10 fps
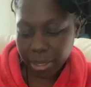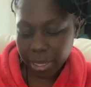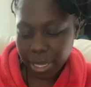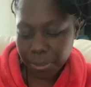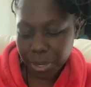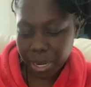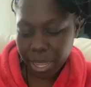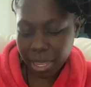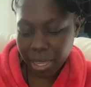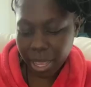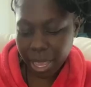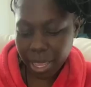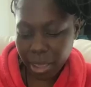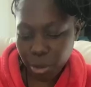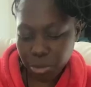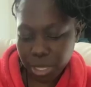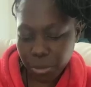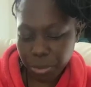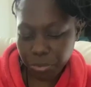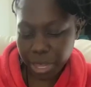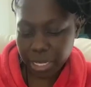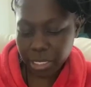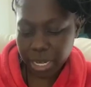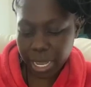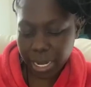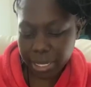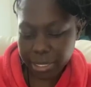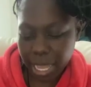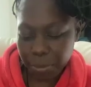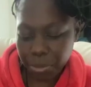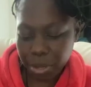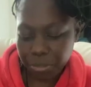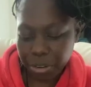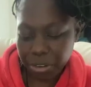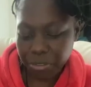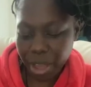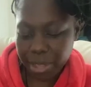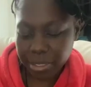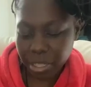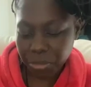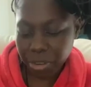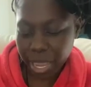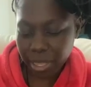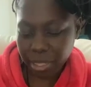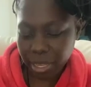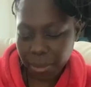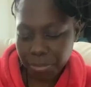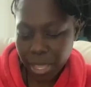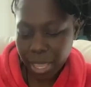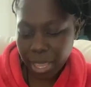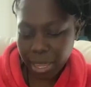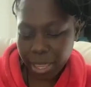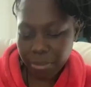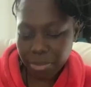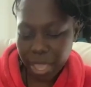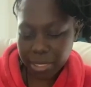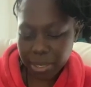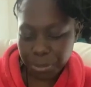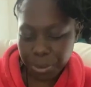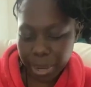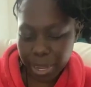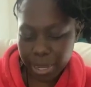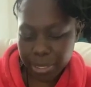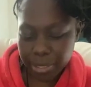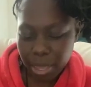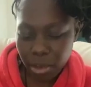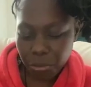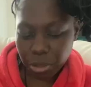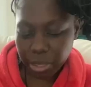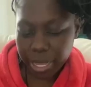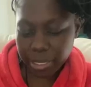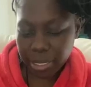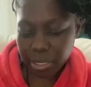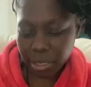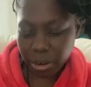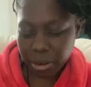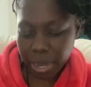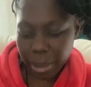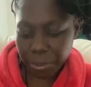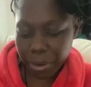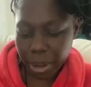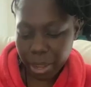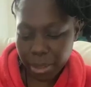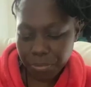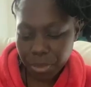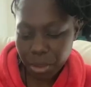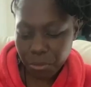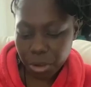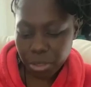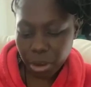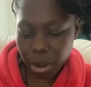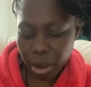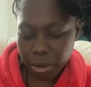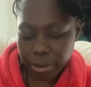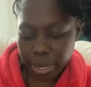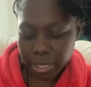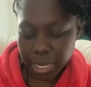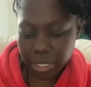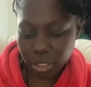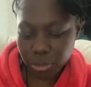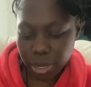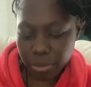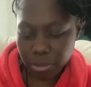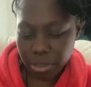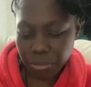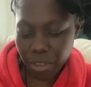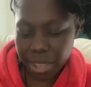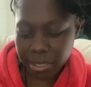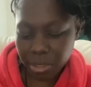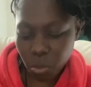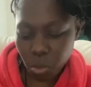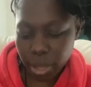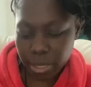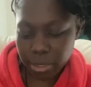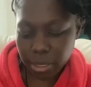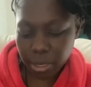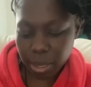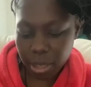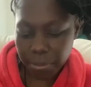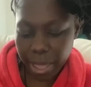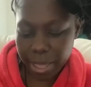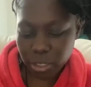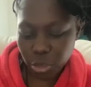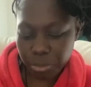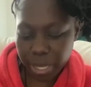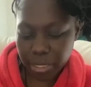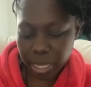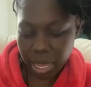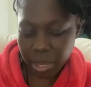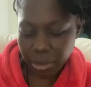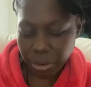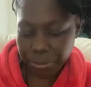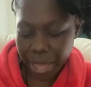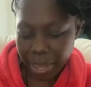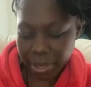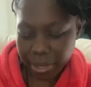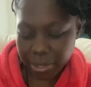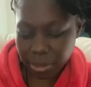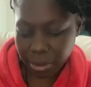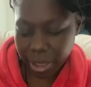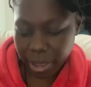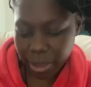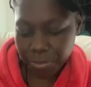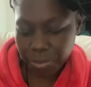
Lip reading: Emanate a healthy reflection and example of your divine self daily. And give thanks and praise for lessons learned, and pray for the courage and strength to face the ones to come as you maintain your balance, okay?